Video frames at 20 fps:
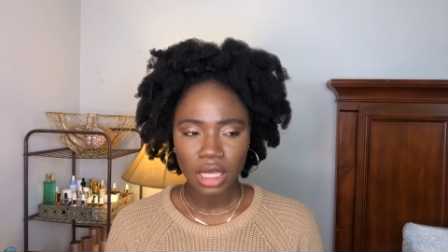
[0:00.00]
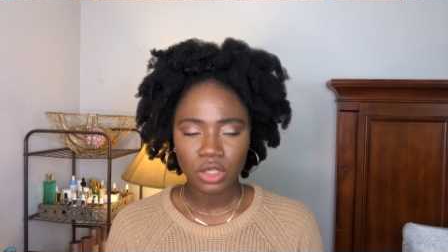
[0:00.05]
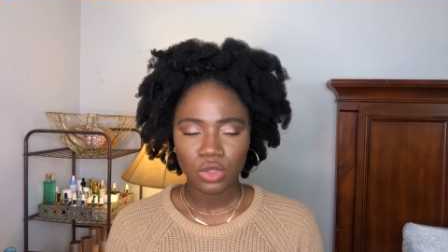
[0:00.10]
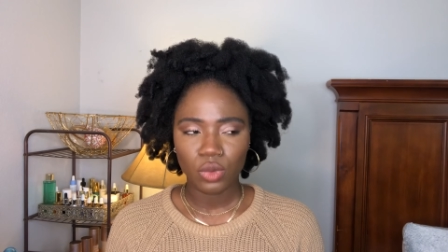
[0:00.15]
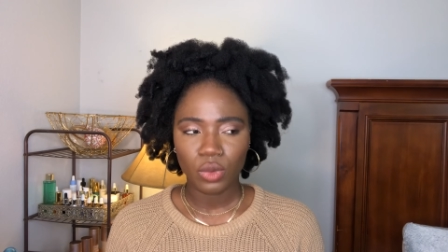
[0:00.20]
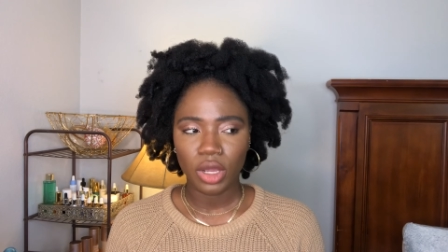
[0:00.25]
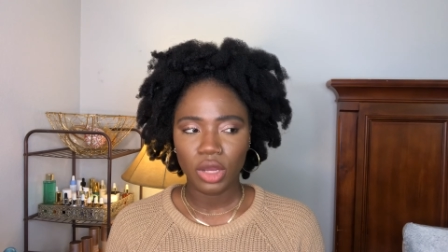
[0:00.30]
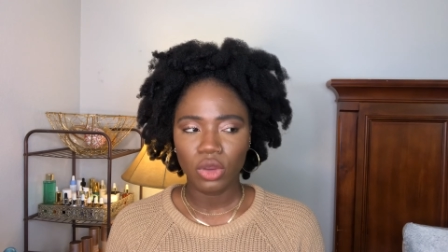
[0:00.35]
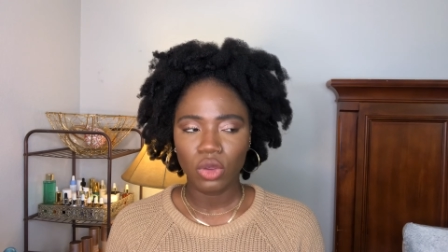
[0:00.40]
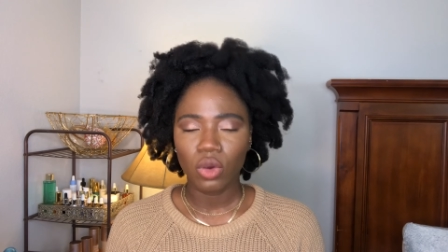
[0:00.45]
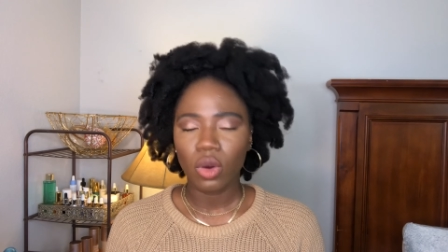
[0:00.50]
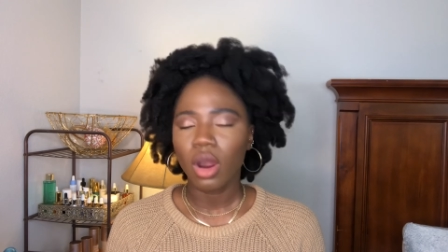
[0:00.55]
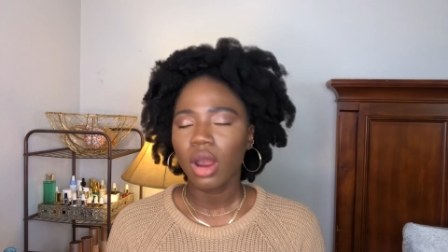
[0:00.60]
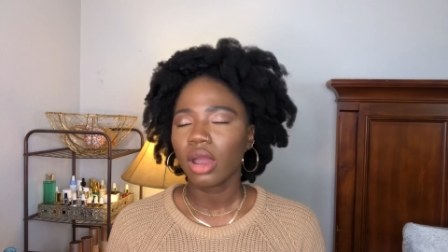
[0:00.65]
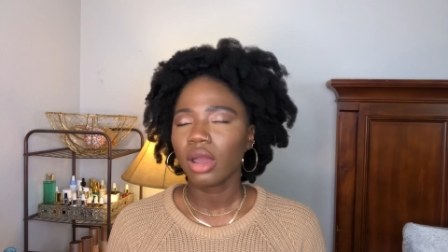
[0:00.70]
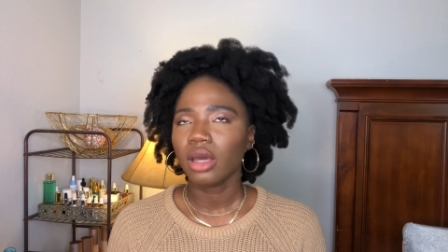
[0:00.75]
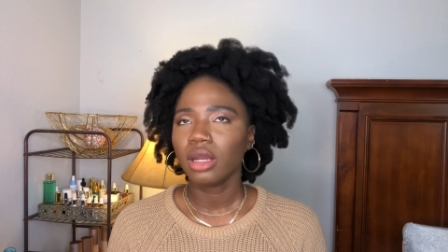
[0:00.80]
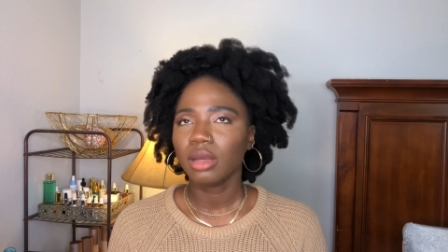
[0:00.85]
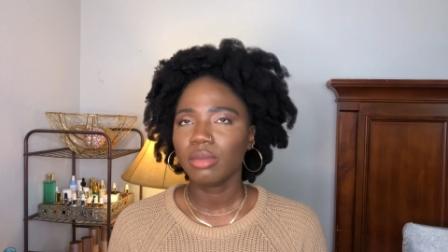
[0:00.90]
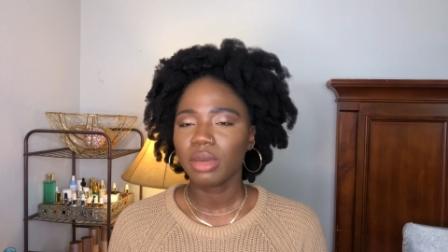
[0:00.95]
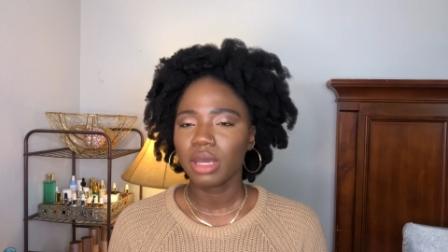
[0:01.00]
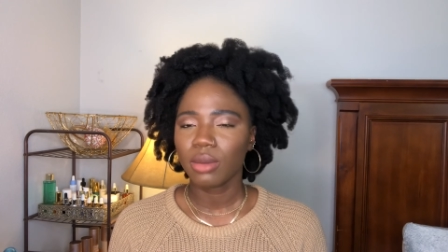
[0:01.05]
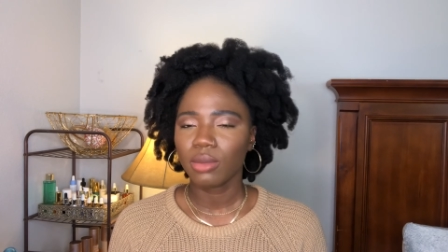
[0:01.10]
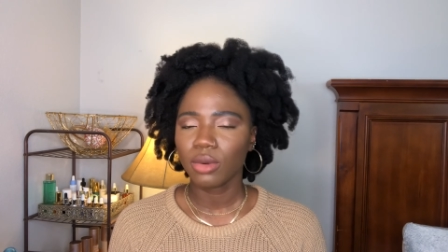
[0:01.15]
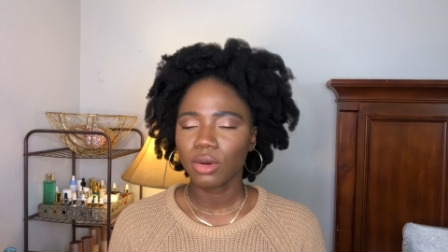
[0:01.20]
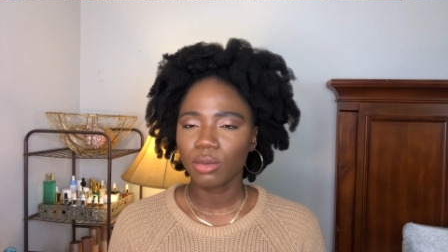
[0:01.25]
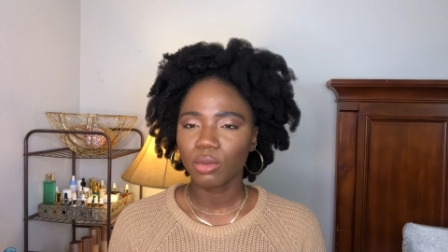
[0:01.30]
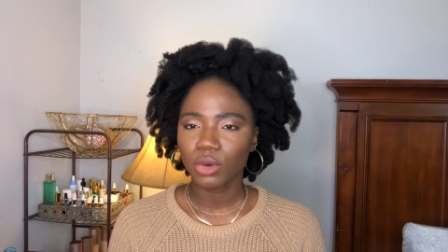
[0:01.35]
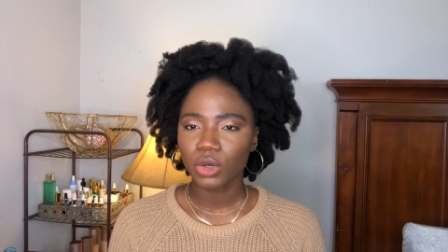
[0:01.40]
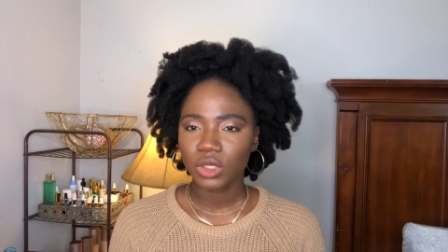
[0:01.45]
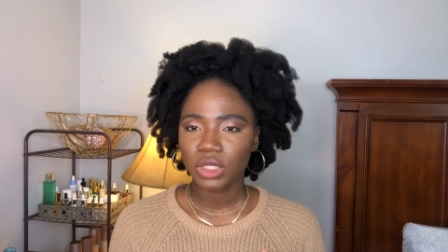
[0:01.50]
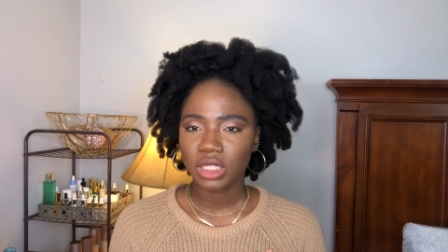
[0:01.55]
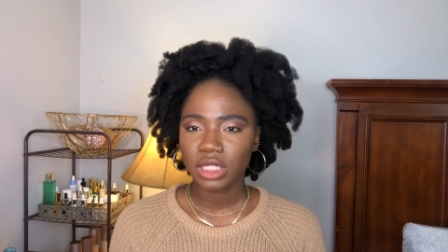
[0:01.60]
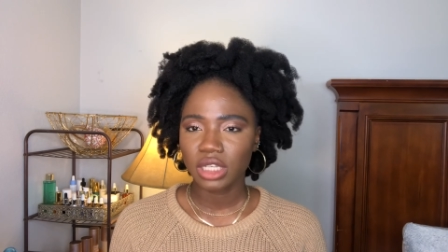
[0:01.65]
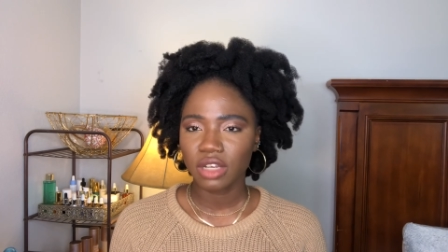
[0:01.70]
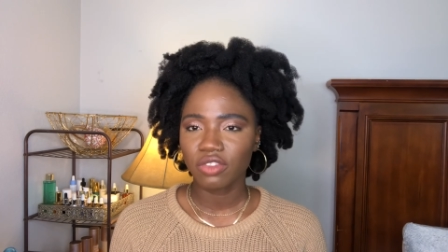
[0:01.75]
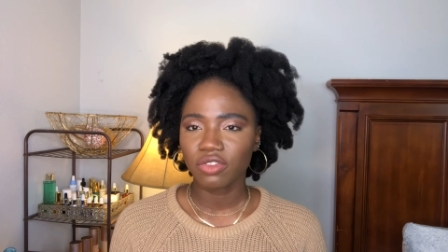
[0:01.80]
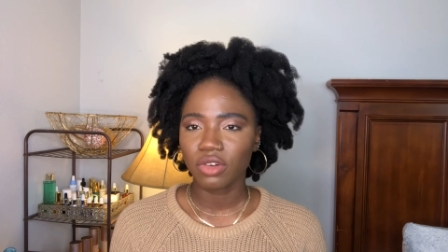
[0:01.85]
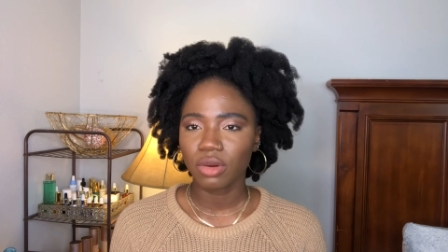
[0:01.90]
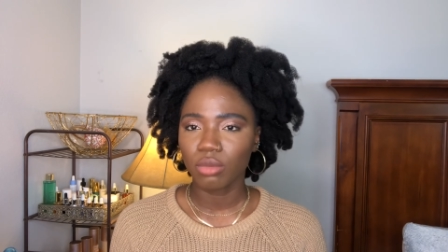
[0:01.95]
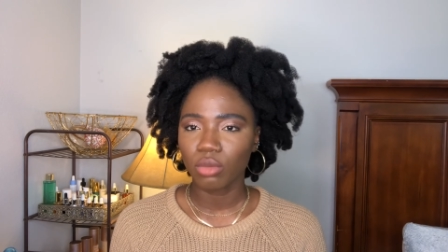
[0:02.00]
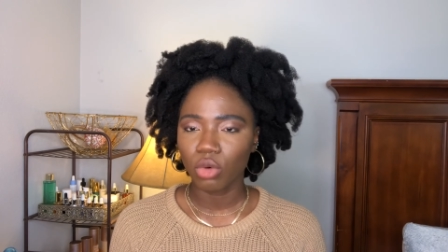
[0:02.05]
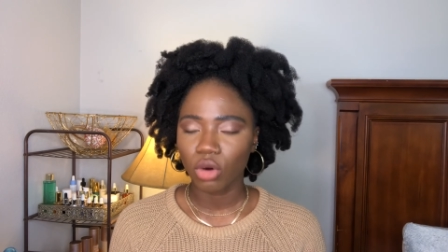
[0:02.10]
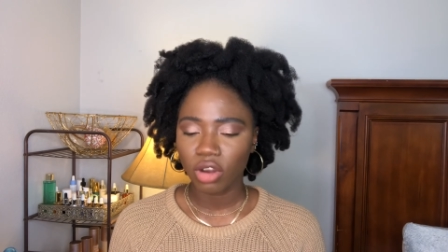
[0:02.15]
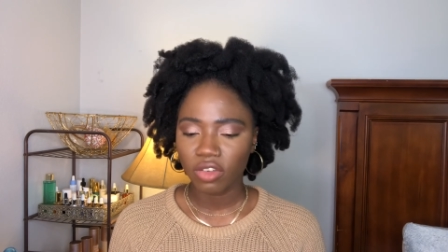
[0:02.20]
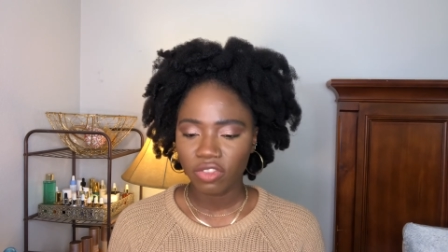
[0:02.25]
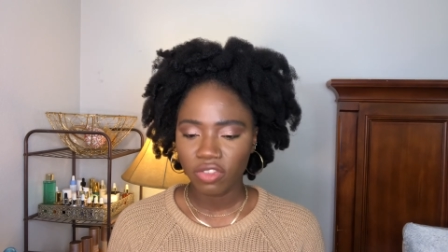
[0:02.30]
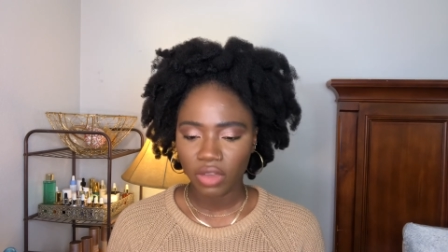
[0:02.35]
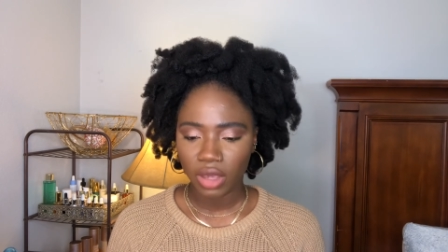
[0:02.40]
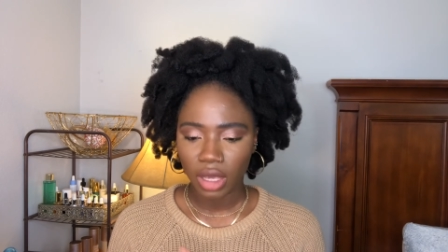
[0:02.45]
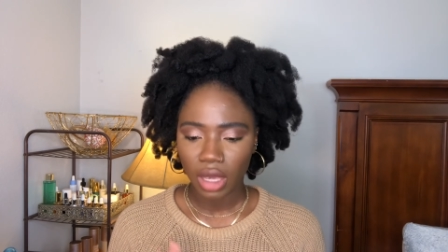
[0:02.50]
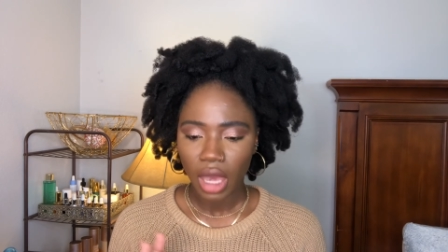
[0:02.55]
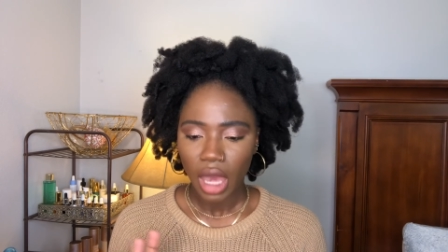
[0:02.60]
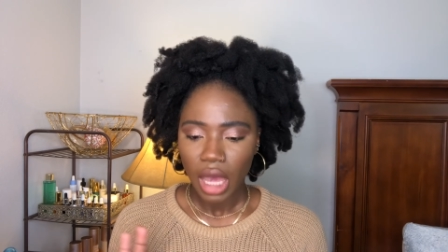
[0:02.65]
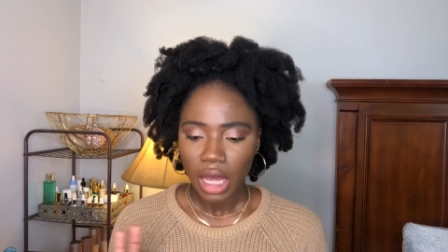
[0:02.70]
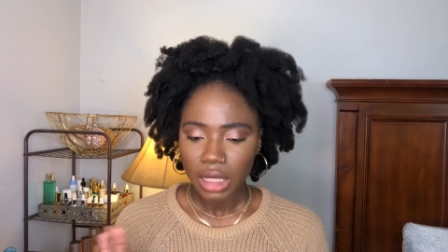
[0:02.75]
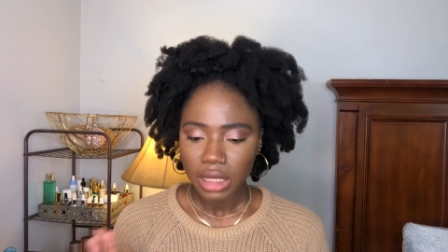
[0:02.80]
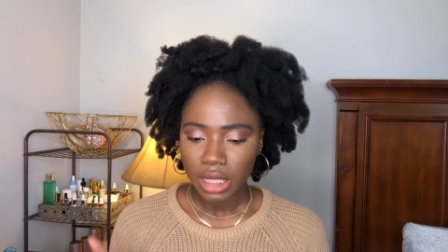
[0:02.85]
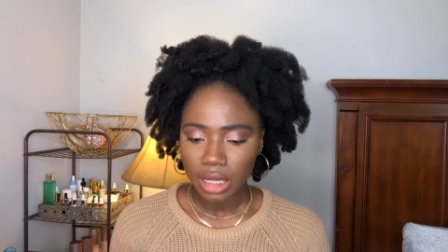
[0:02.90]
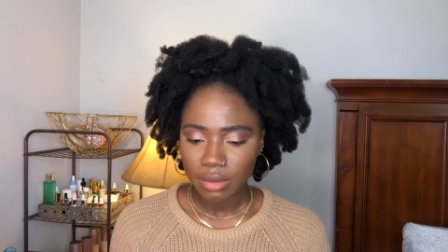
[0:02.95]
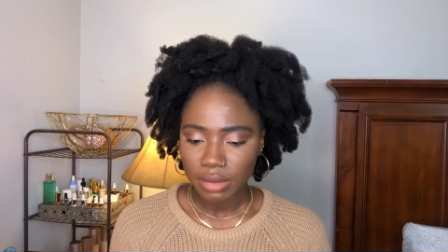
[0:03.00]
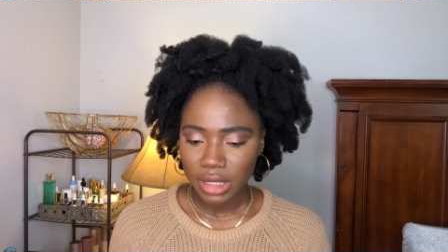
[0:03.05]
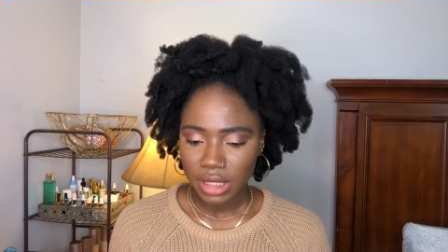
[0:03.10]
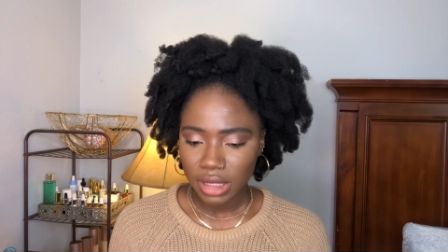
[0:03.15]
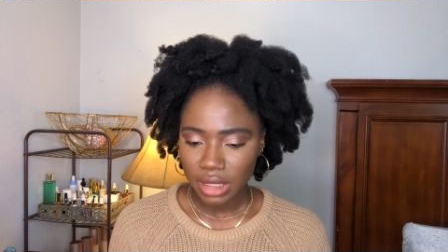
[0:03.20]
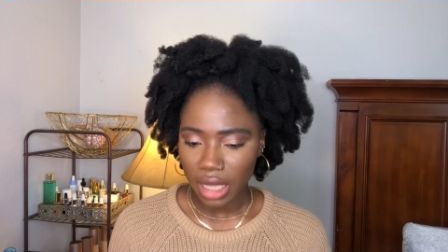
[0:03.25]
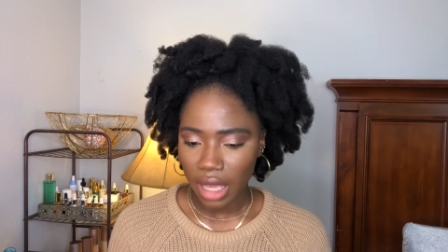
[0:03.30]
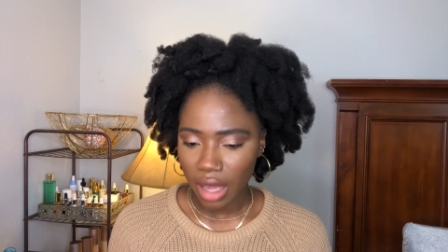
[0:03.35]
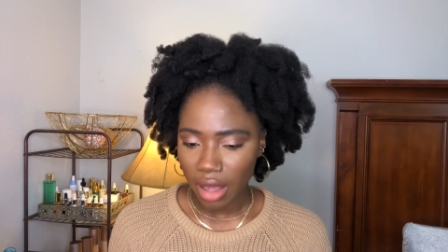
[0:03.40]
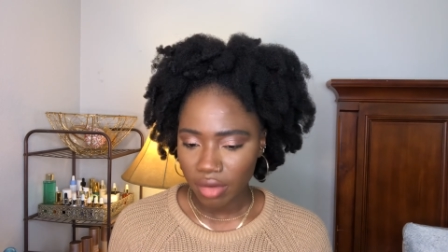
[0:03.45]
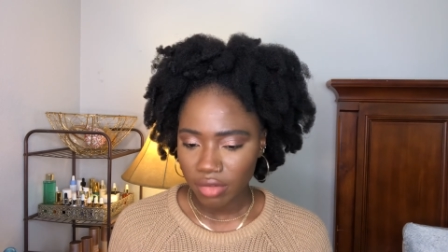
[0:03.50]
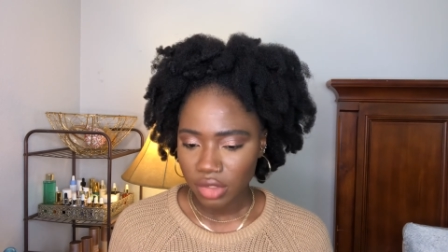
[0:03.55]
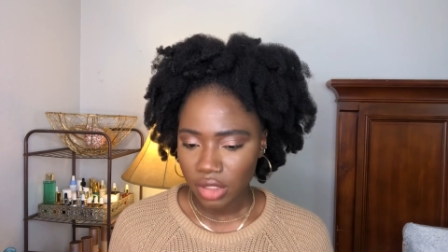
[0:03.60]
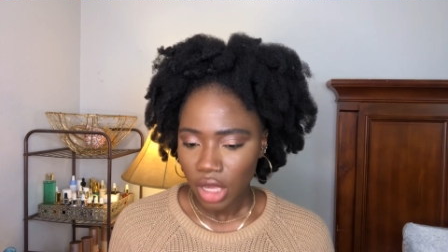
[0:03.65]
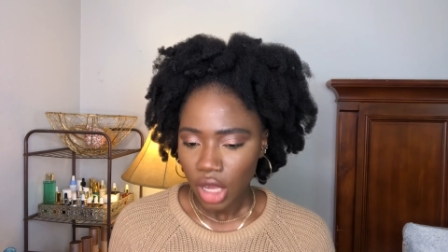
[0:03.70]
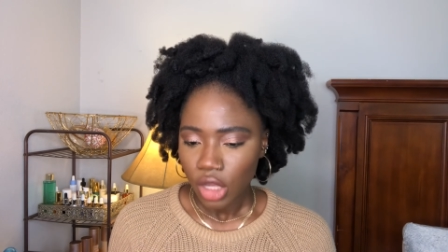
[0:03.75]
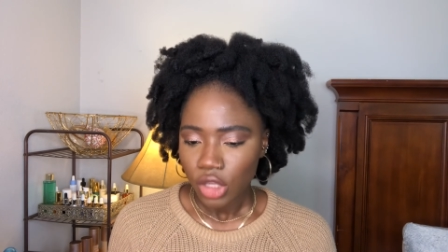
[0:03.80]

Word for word: when you are going to be able to purchase it from Morphe themselves.